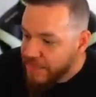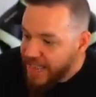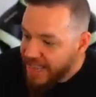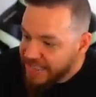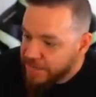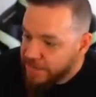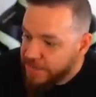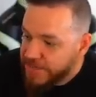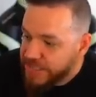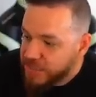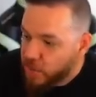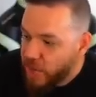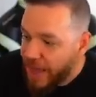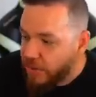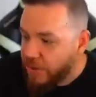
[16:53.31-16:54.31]
not to
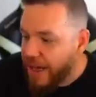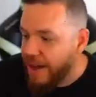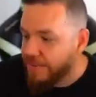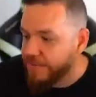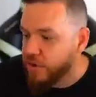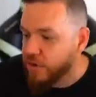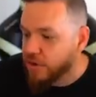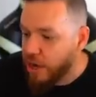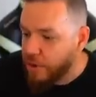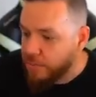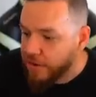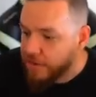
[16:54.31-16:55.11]
fizzle out after a couple of